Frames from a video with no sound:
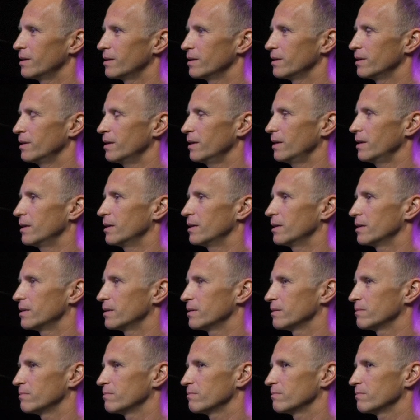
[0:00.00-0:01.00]

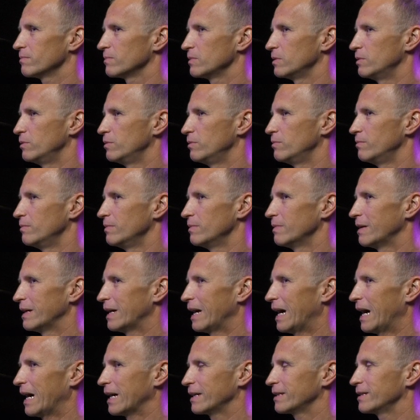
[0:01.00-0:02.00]
Then
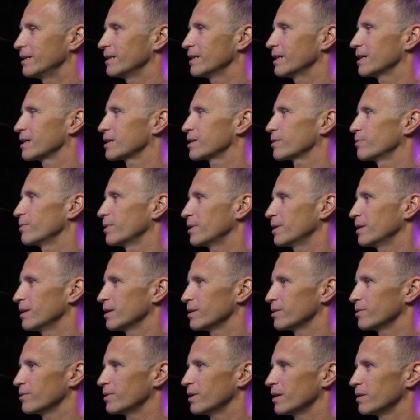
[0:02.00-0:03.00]
acting as quickly
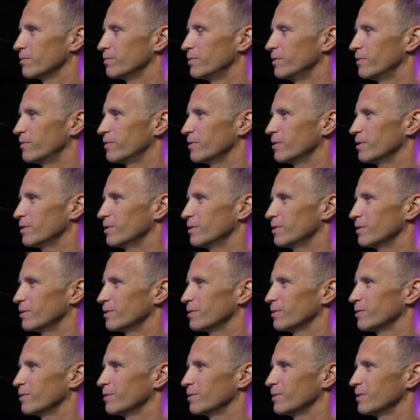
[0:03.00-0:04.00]
as you can
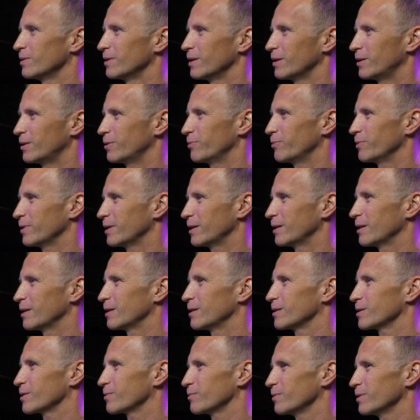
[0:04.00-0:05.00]
before the
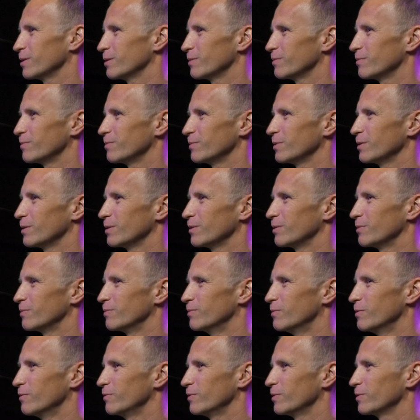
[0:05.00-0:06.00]
triggers will,
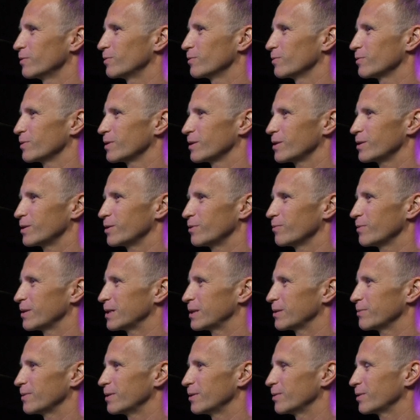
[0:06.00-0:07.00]
move you to the
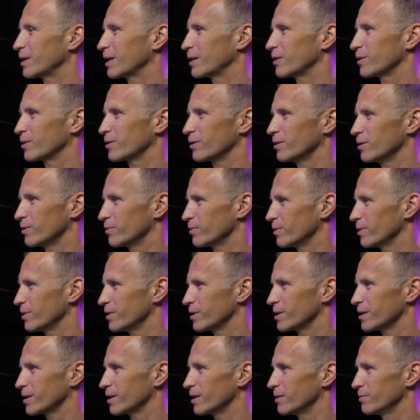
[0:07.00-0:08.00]
situation when you cannot control
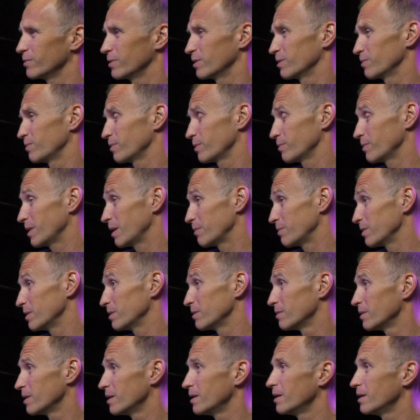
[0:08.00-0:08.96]
this anymore, probably.